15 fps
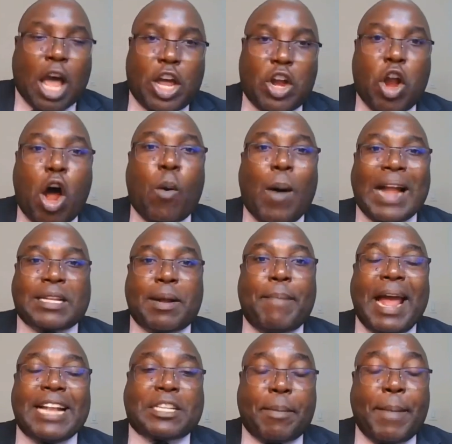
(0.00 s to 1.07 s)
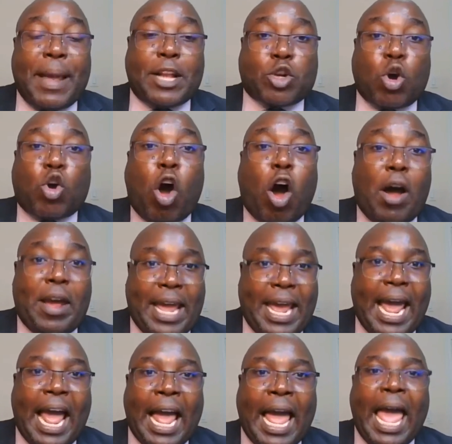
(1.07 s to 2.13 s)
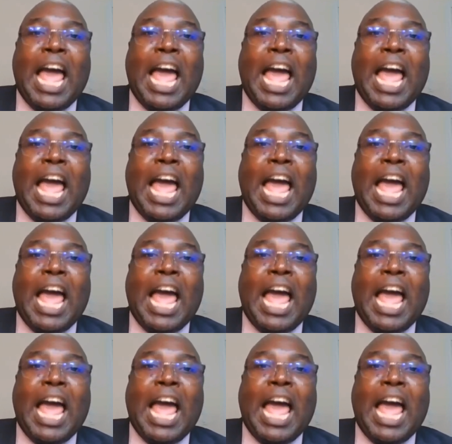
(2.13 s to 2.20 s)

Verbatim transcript: You know what made me to go here?